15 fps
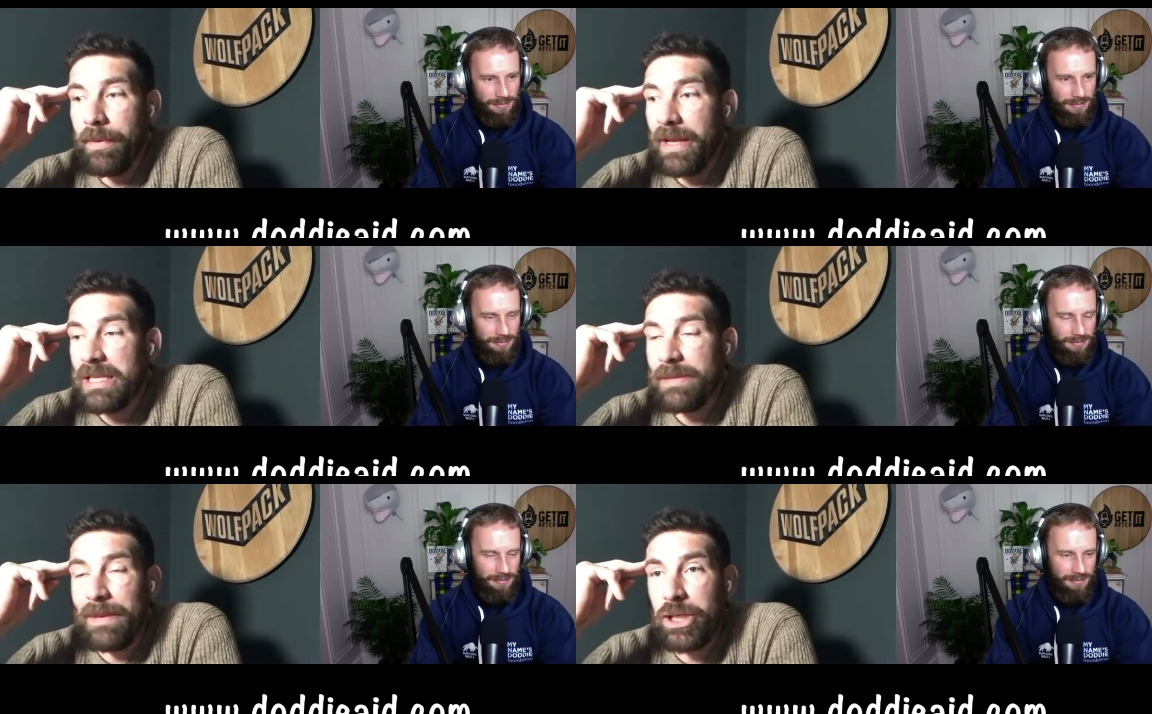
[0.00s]
Speaker 1: they're
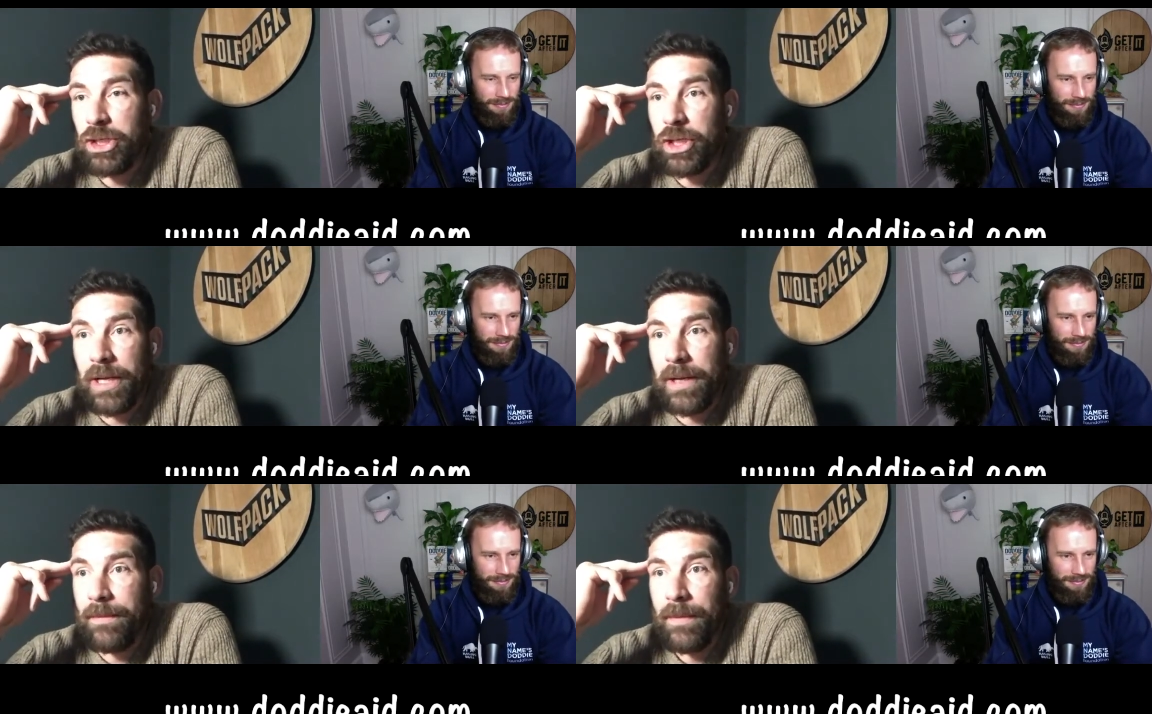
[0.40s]
smashing
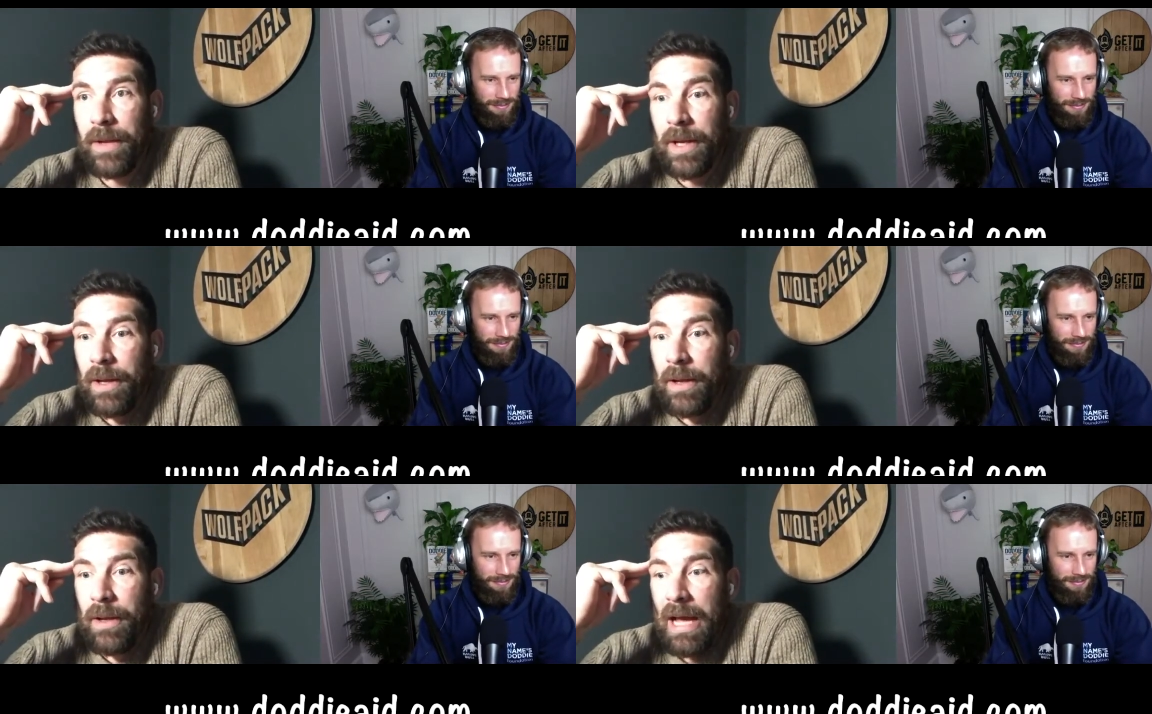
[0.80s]
it.
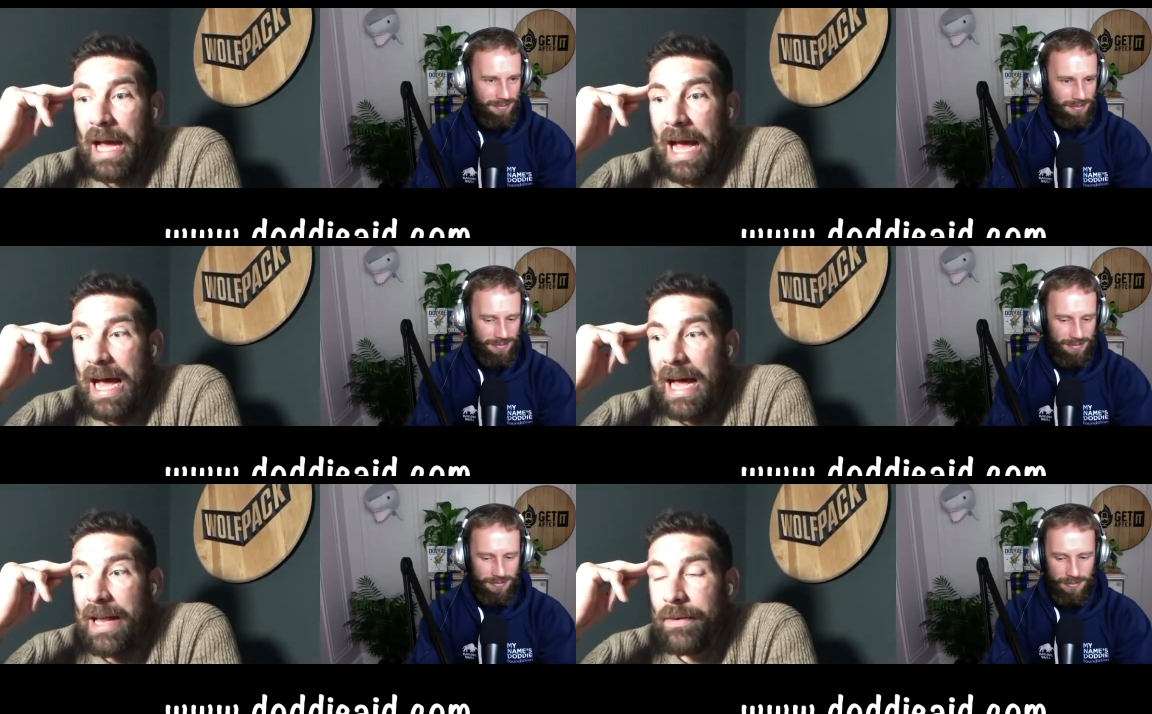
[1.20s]

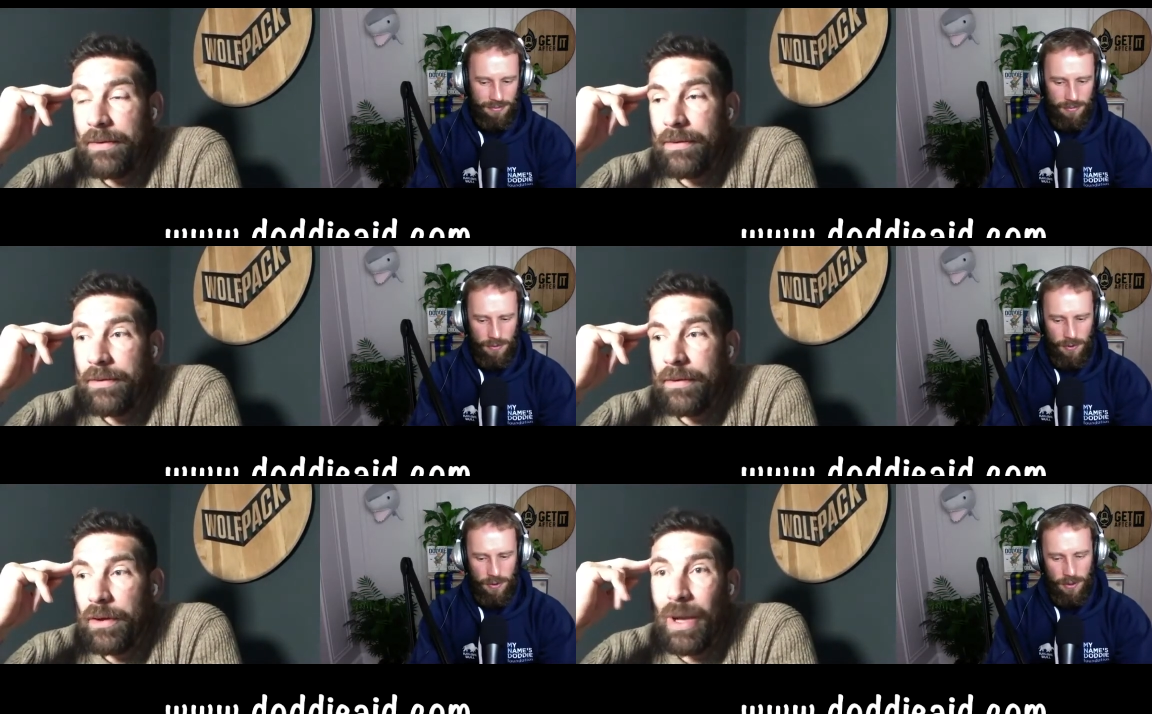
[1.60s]

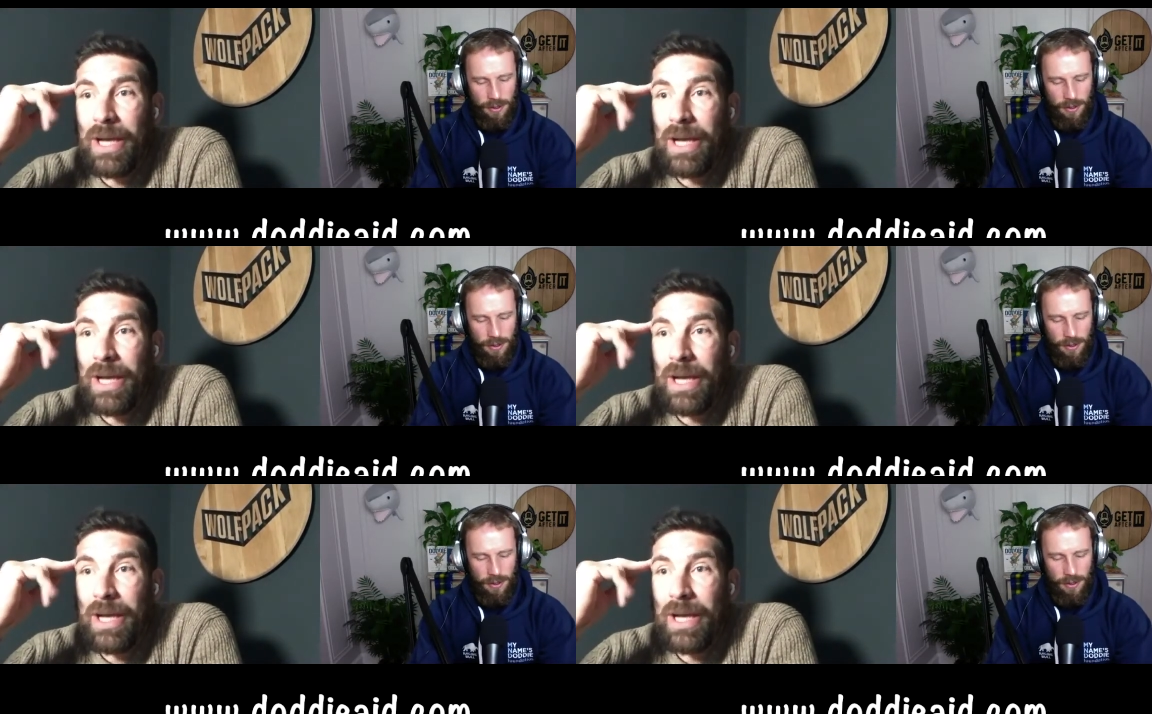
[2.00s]
And you